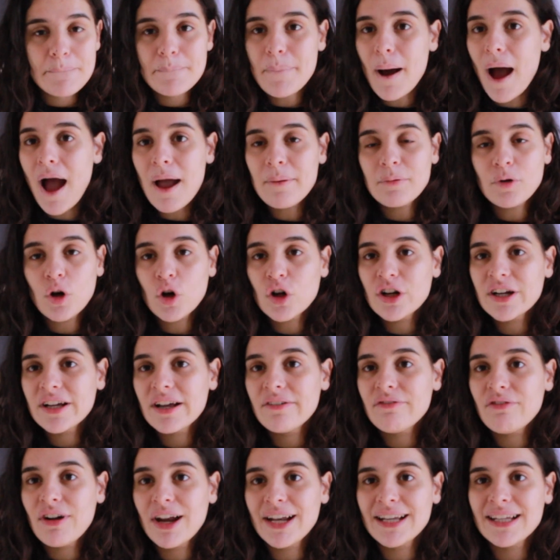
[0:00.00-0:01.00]
But I'm not gonna
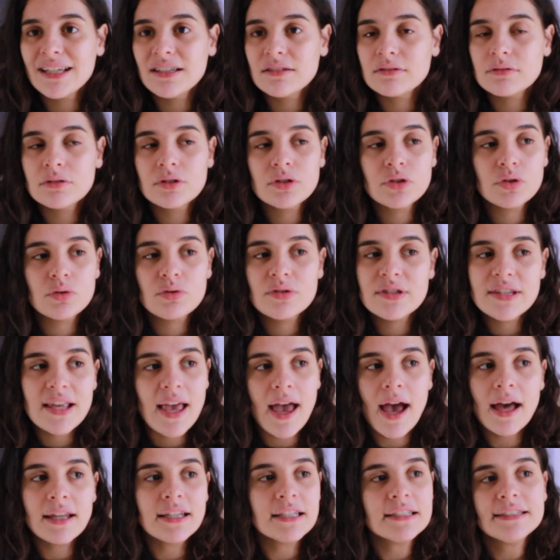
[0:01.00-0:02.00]
get ready to
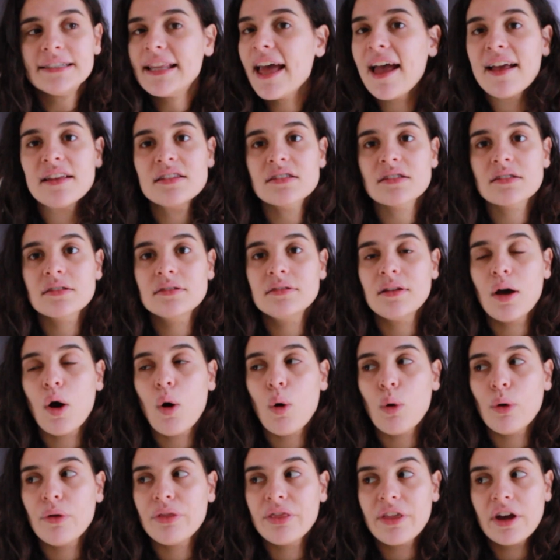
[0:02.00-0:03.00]
sit at a desk the
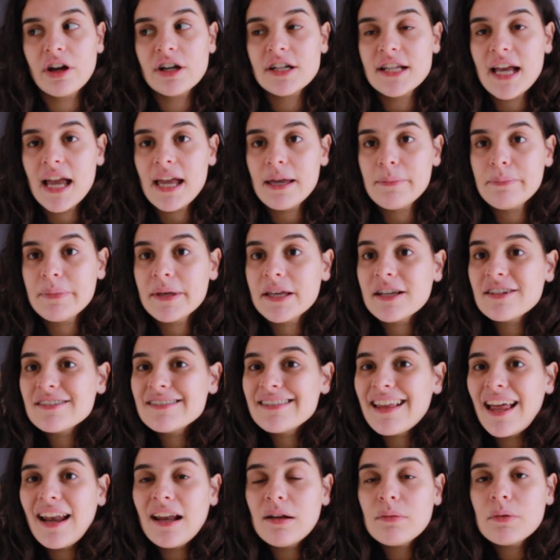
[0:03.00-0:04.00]
whole entire day because
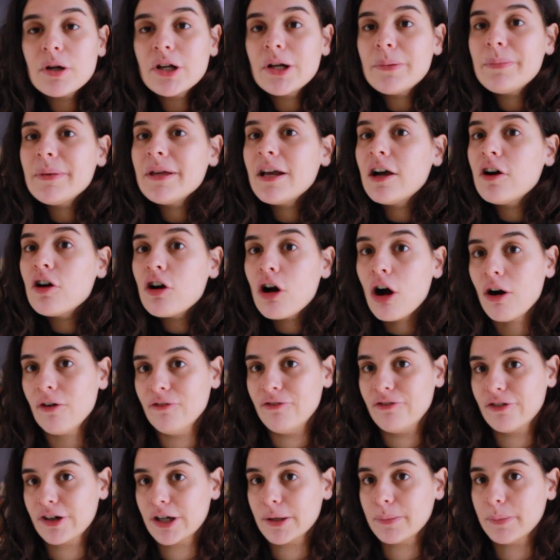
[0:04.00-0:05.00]
then I'm gonna be
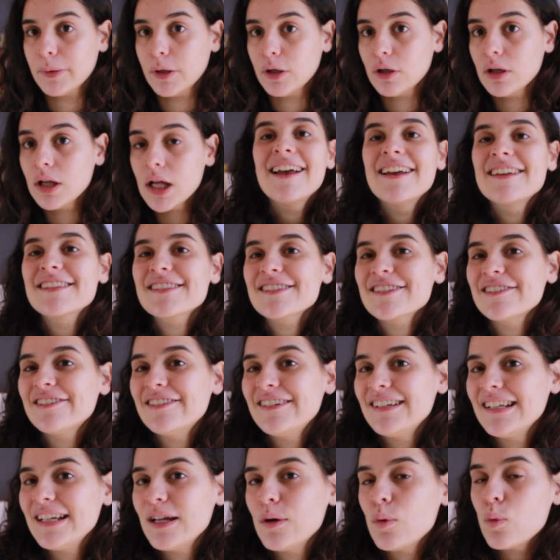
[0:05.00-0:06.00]
uncomfortable. It's
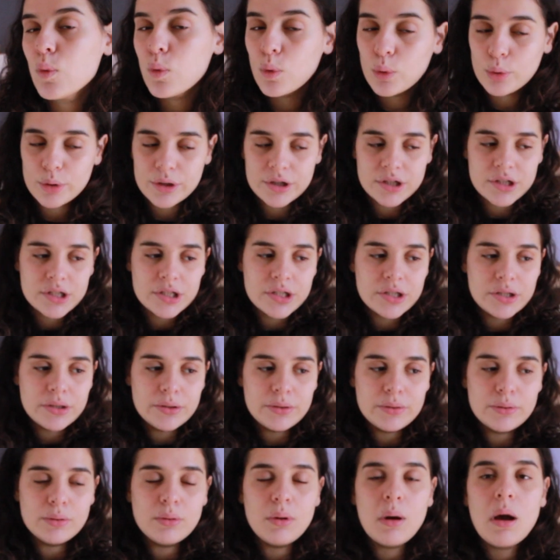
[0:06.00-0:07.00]
currently
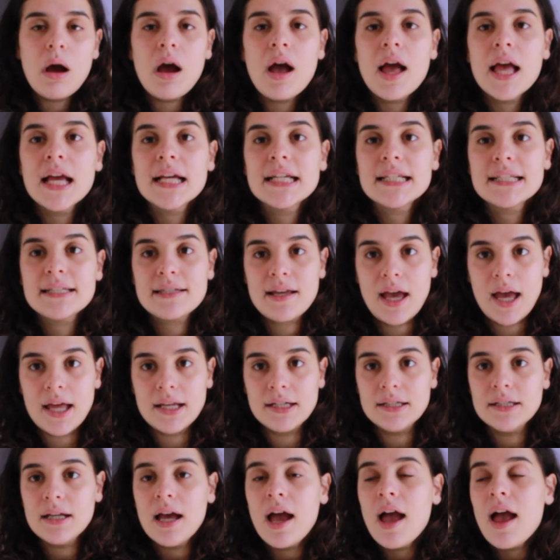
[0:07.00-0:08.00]

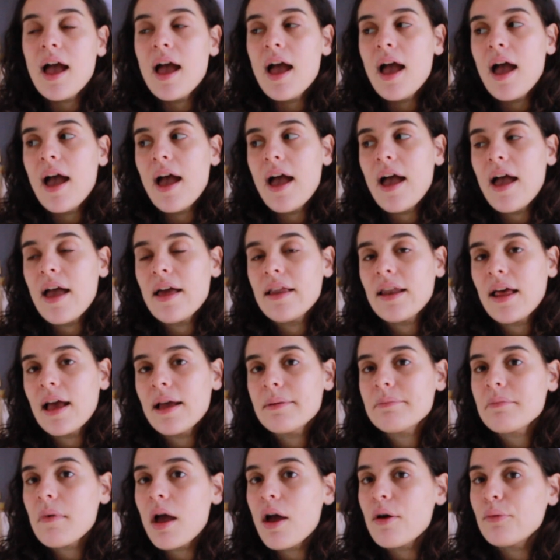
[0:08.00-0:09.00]
9:45 and
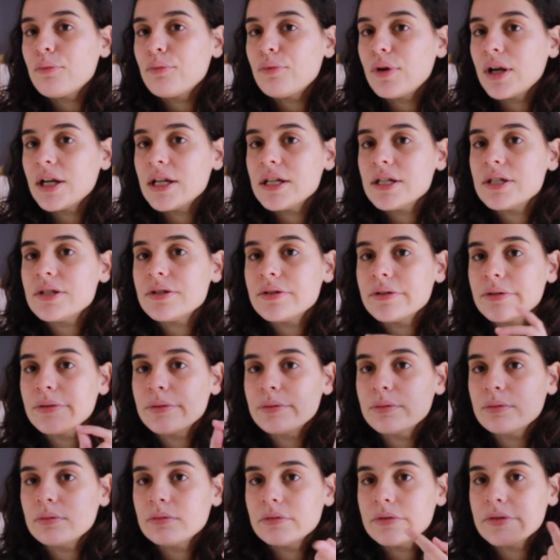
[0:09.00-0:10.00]
I'm ready to
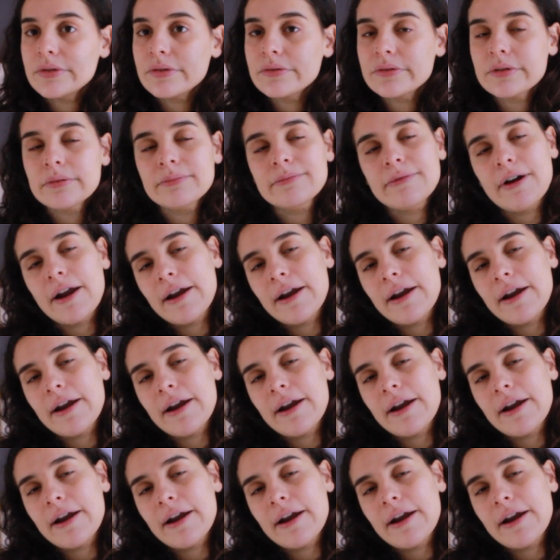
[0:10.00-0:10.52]
do some